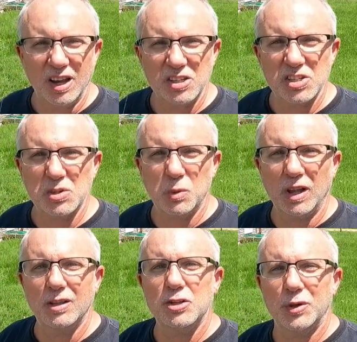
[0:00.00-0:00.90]
rod just as
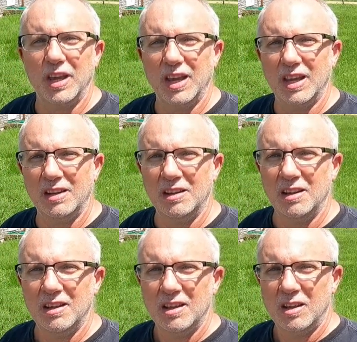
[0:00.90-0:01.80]
well as you can
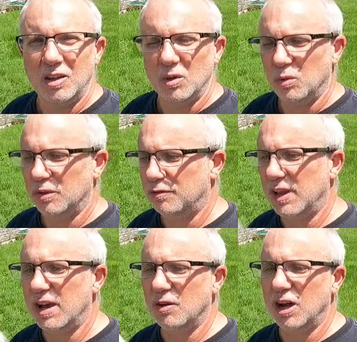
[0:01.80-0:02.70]
with a
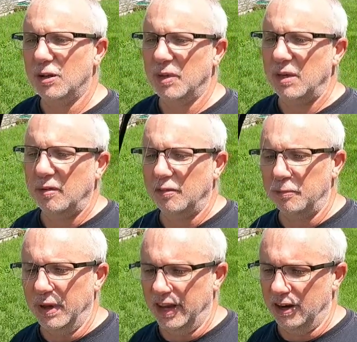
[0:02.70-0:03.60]
fly rod, maybe
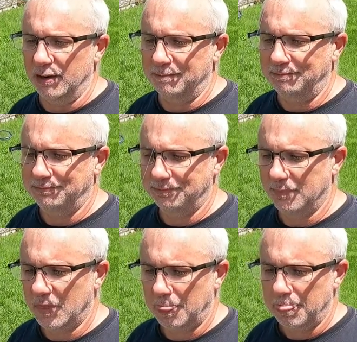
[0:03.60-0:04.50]
even better.
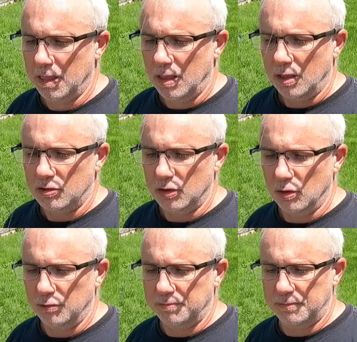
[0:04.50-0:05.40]

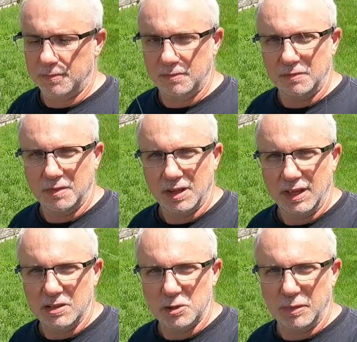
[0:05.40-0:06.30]
So
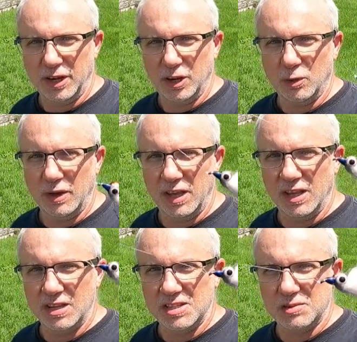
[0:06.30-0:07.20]
Clouser minnow
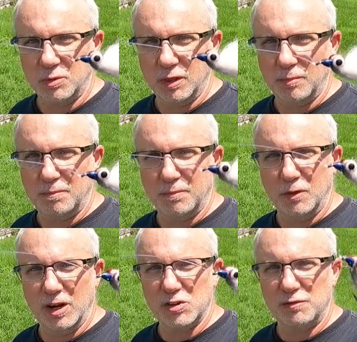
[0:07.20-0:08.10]
is one of
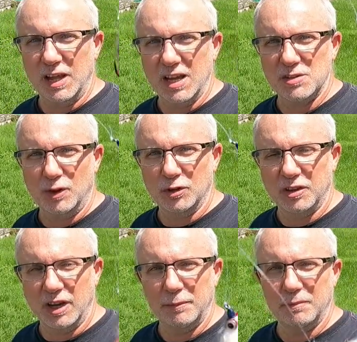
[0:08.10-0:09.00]
the greatest flies of all
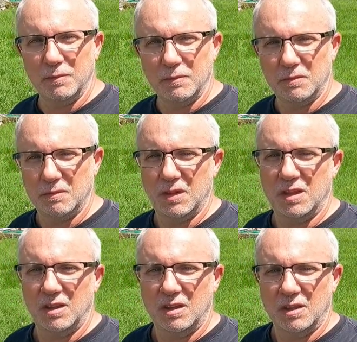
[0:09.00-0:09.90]
time.
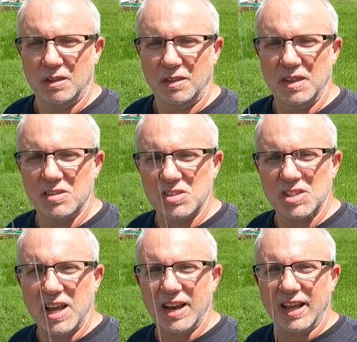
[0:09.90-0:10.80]
This
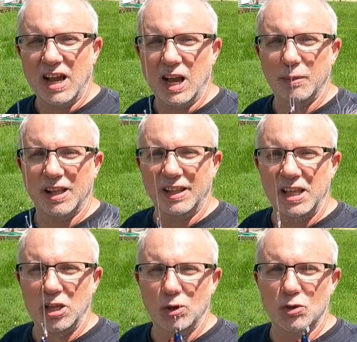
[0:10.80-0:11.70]
is not a
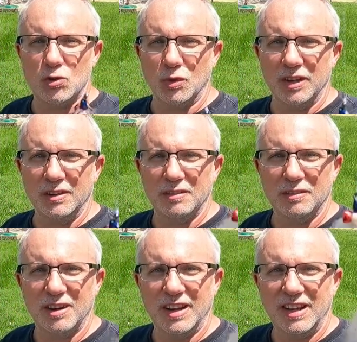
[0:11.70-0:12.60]
comically huge
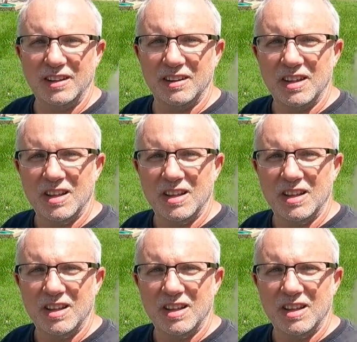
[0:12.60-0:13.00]
one, right?